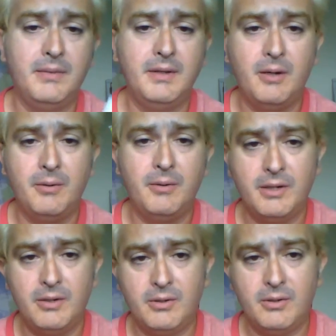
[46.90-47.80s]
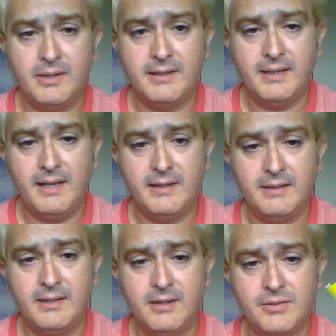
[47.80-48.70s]
there we go, look at that.
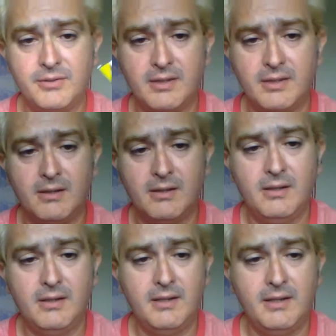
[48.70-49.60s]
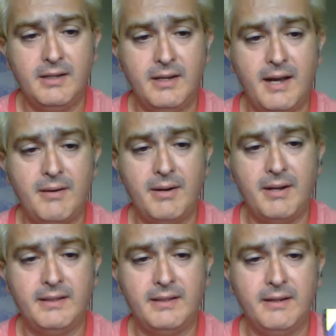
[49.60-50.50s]
There's a little guy right
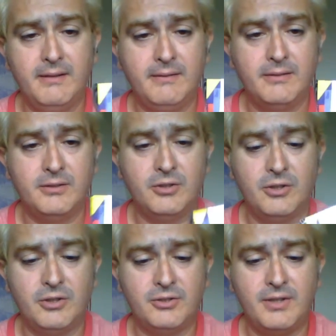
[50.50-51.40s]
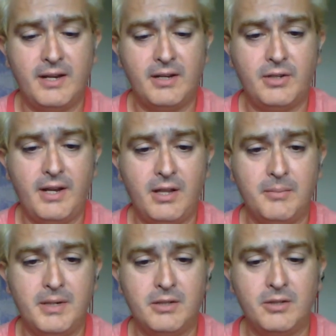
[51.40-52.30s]
there. So there's that
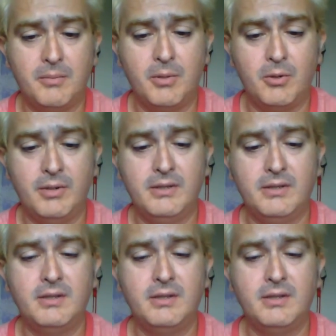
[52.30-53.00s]
element component.